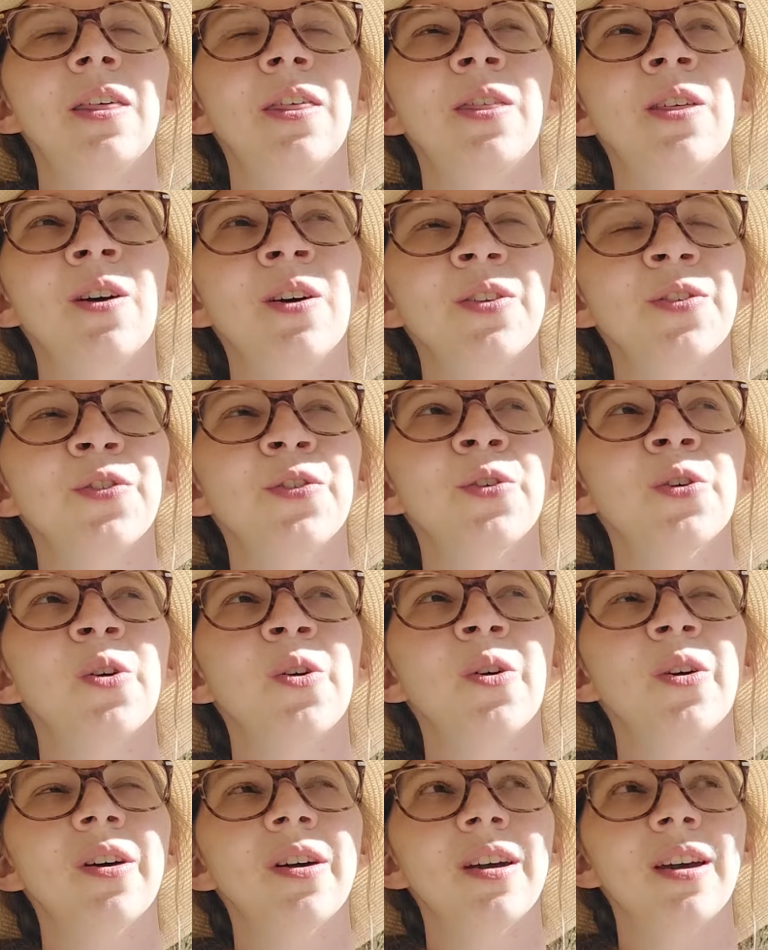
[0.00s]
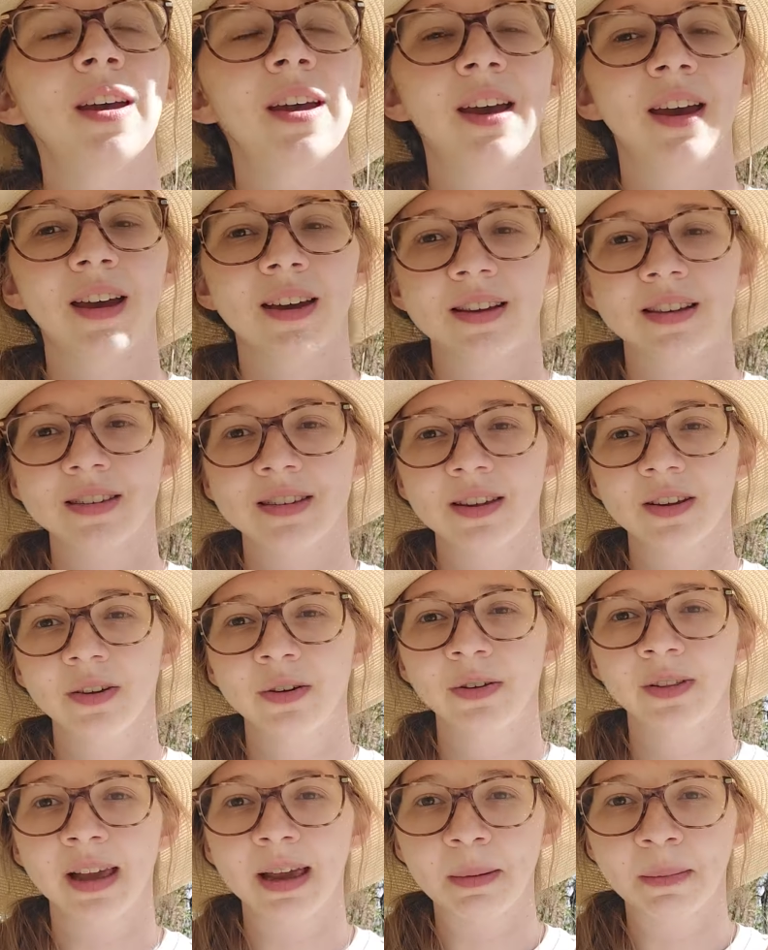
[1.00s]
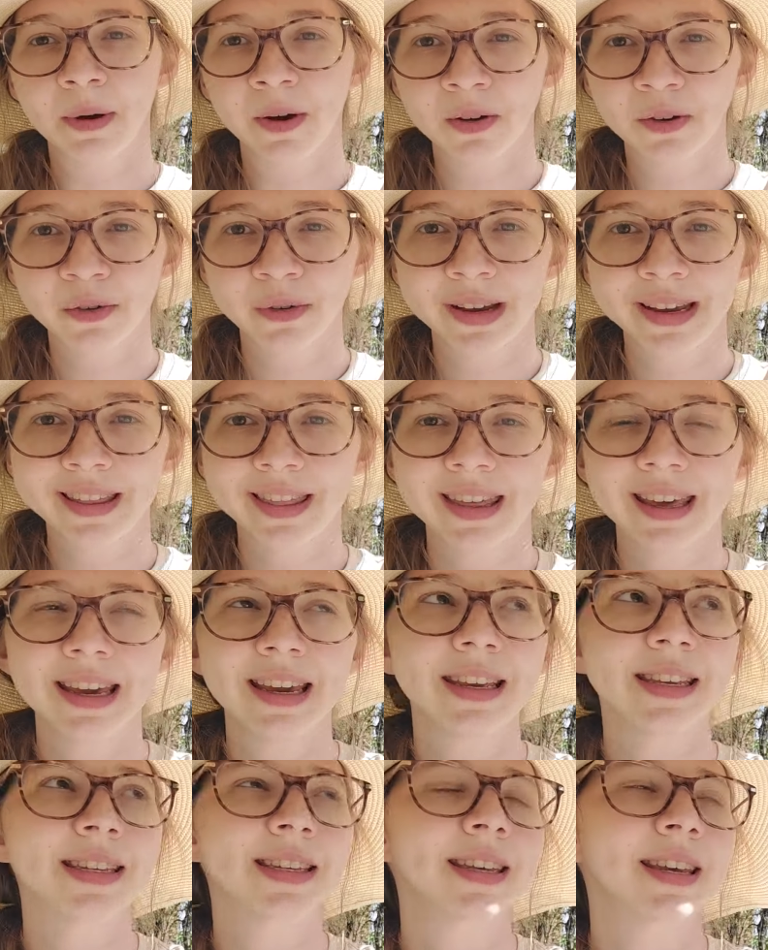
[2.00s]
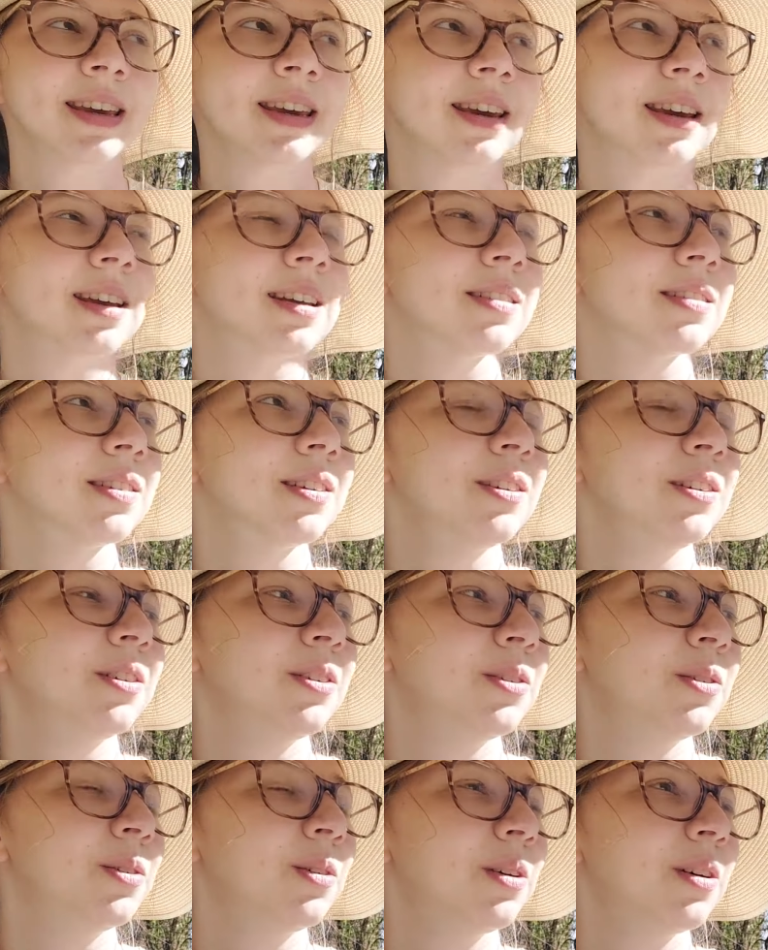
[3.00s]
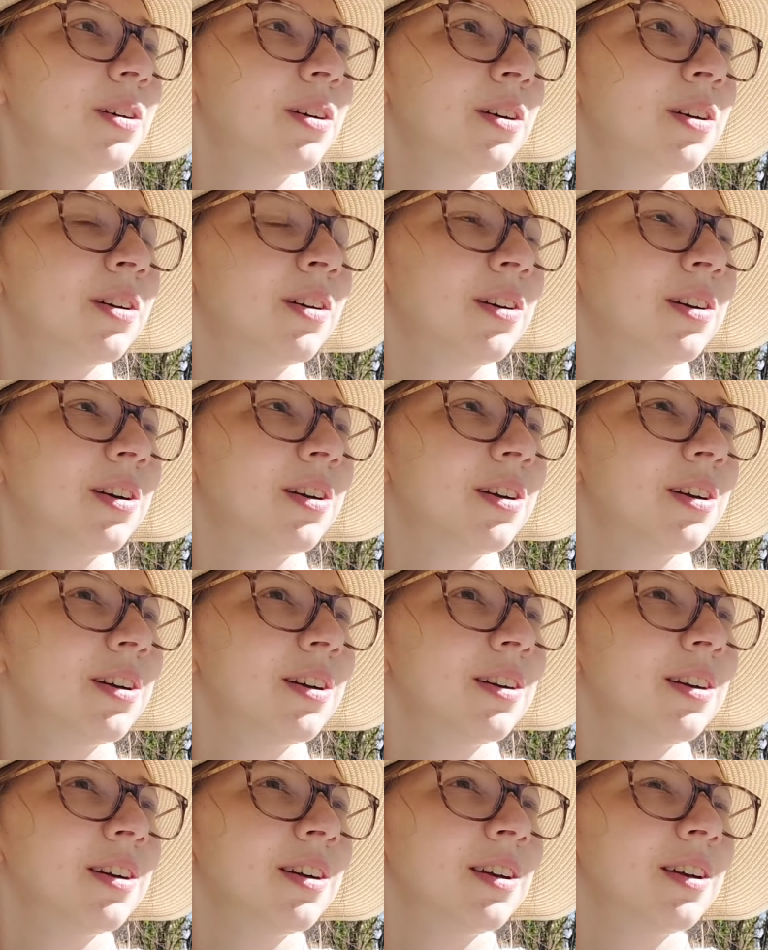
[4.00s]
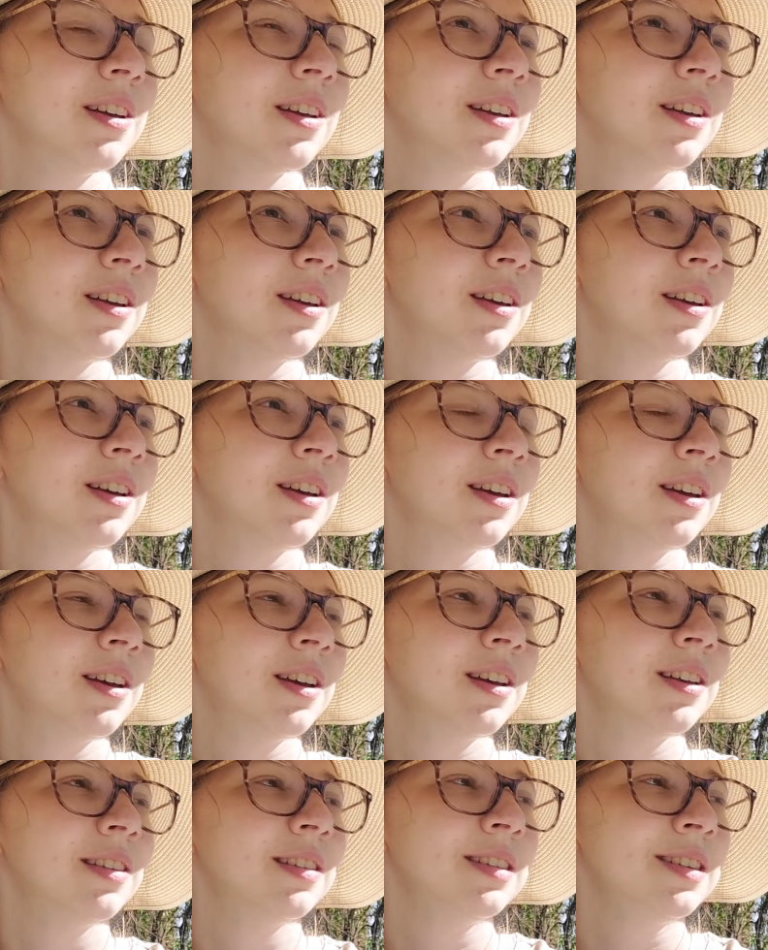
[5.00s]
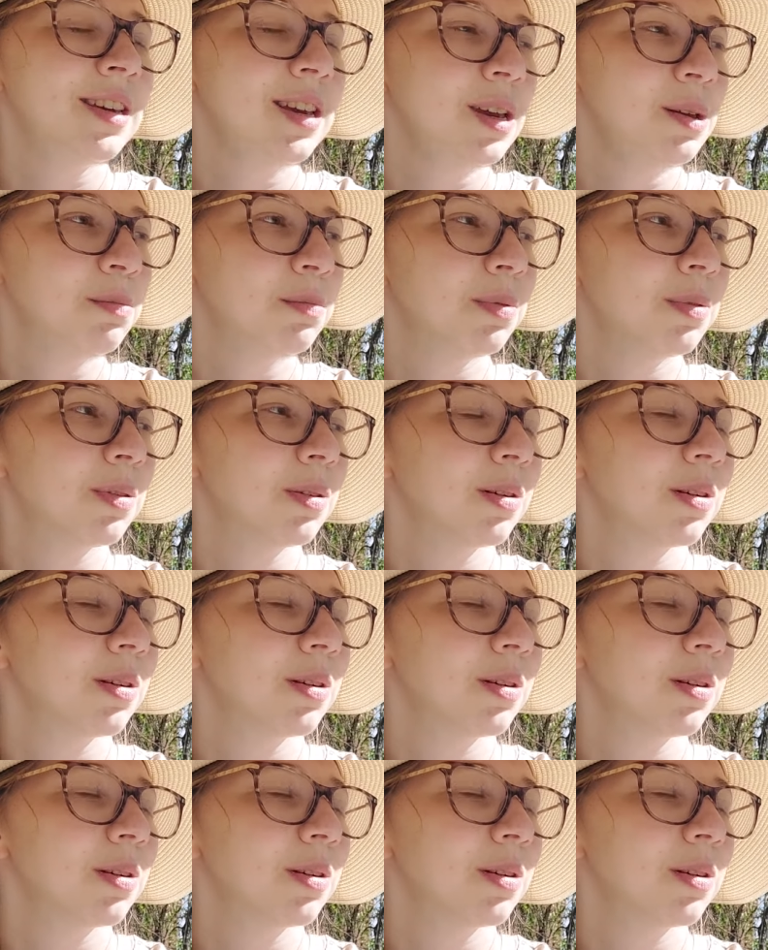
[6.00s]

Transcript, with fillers: thoughtful and who like pondering things and who are deep